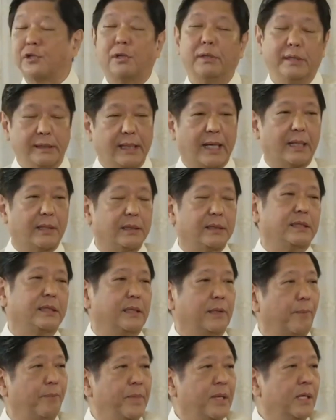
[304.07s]

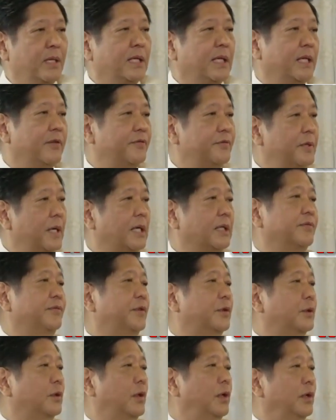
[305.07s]
solidarity if not
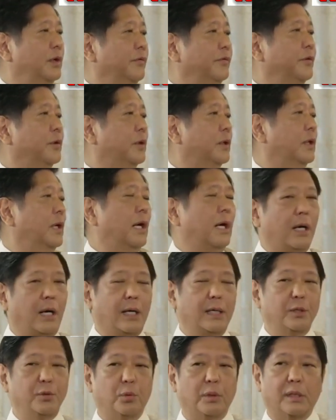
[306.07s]
for all of your
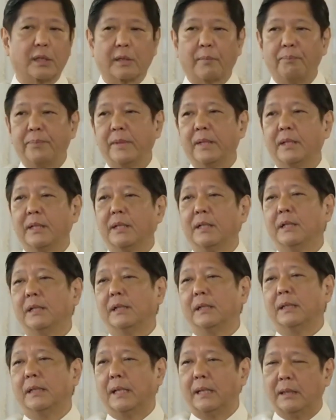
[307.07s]
hard work.
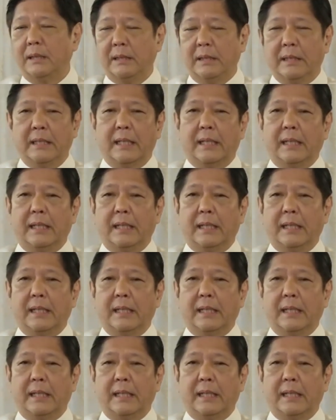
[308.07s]
That